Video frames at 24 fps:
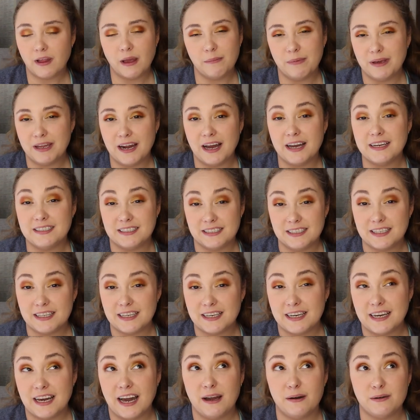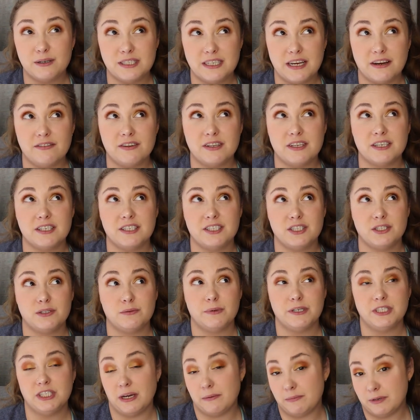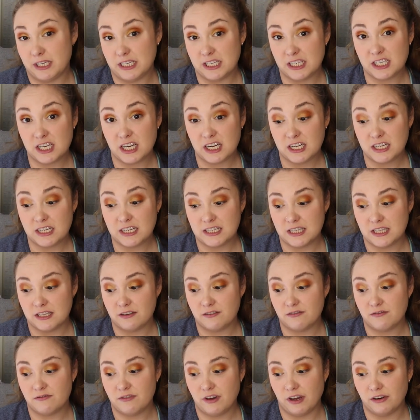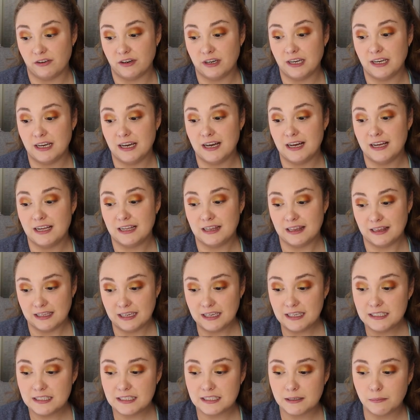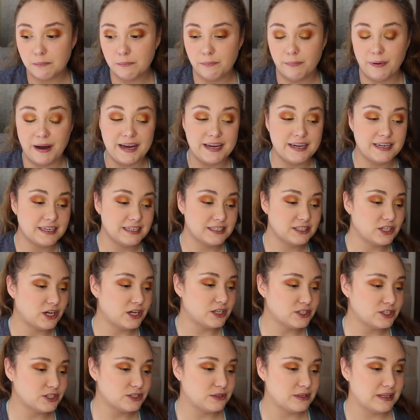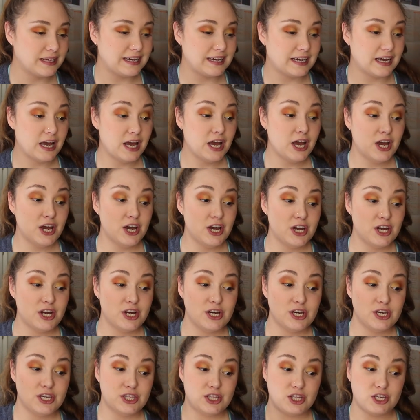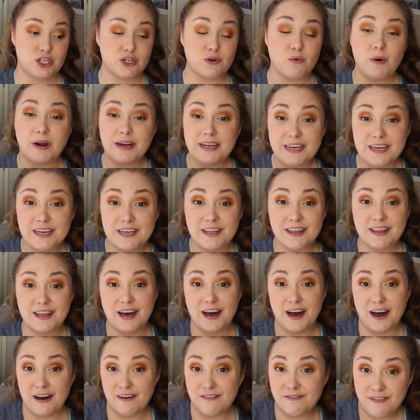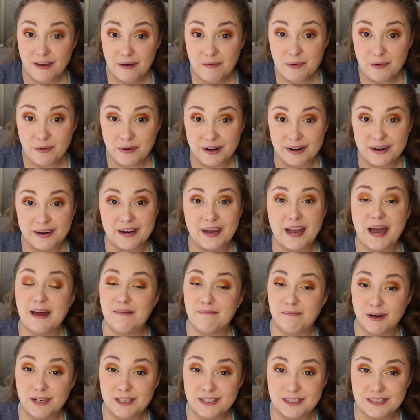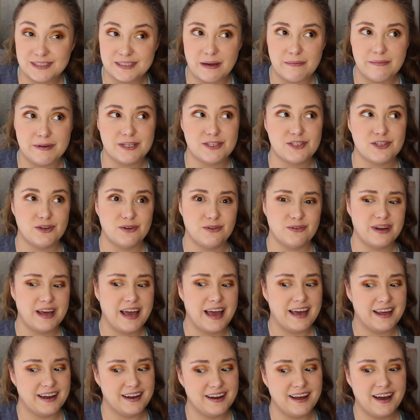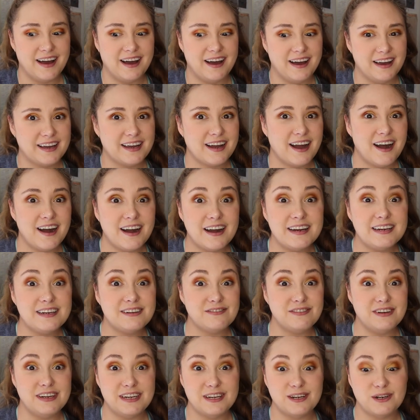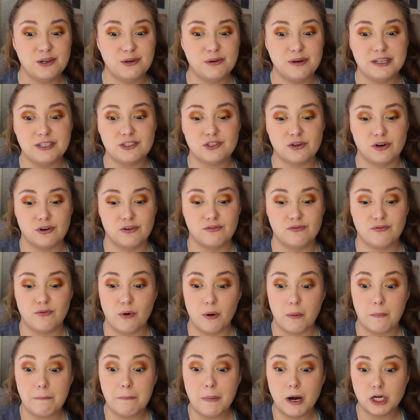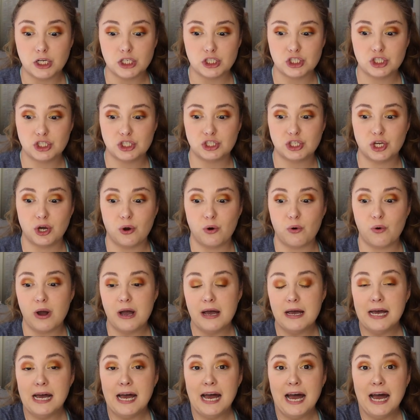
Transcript: I mean, ideally, I would definitely do my Japanese study in the very least, but it's also like the 20th of February and March is coming soon, and I kind of need a new intro for March, so